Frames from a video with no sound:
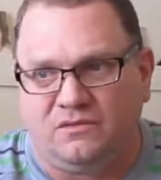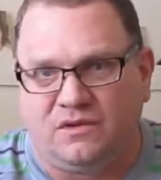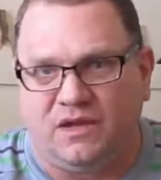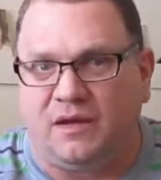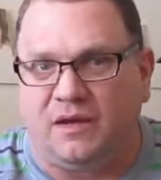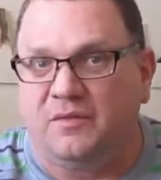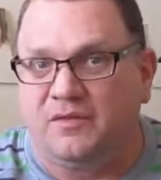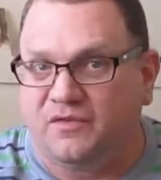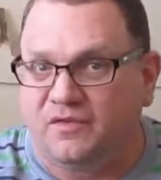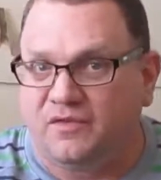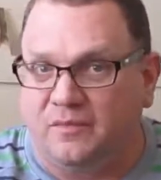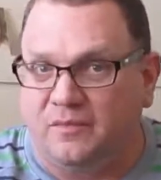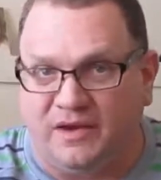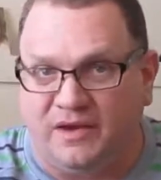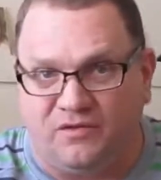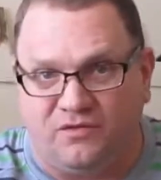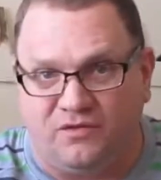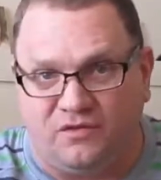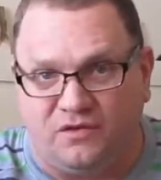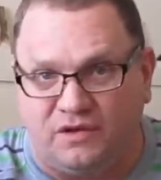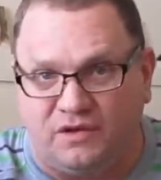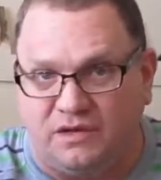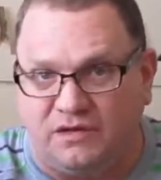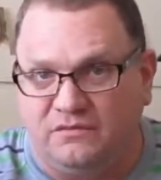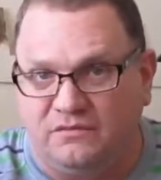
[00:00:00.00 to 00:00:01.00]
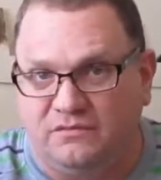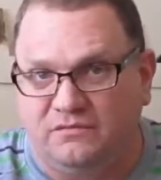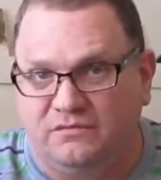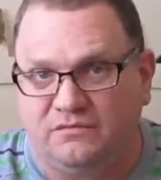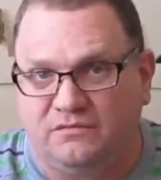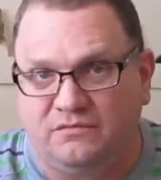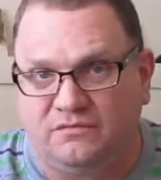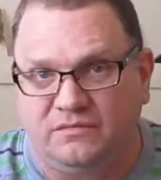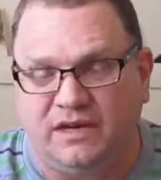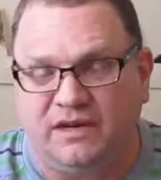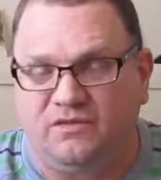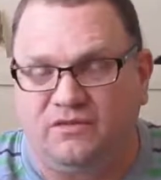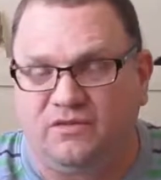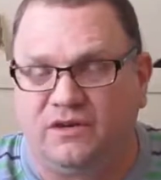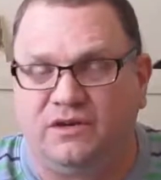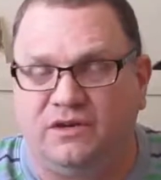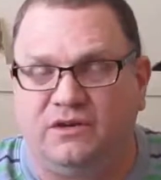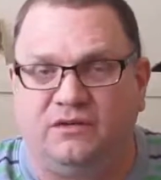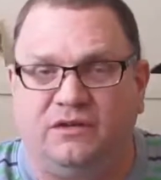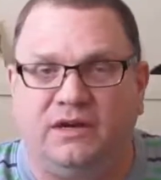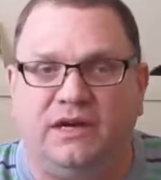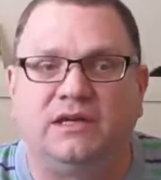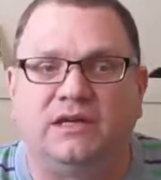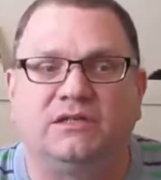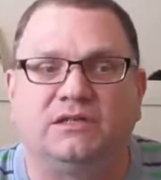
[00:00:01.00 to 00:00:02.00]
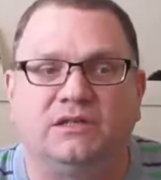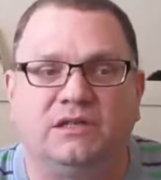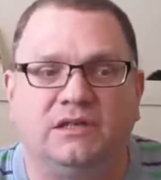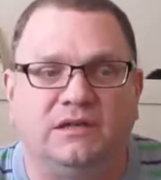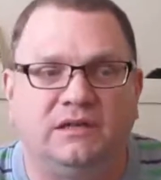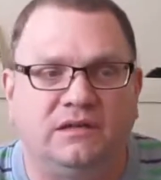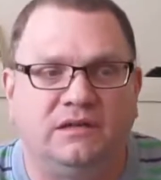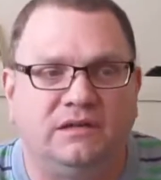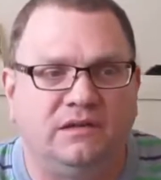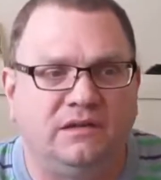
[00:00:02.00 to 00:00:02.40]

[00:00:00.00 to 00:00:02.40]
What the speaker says: coming from every direction.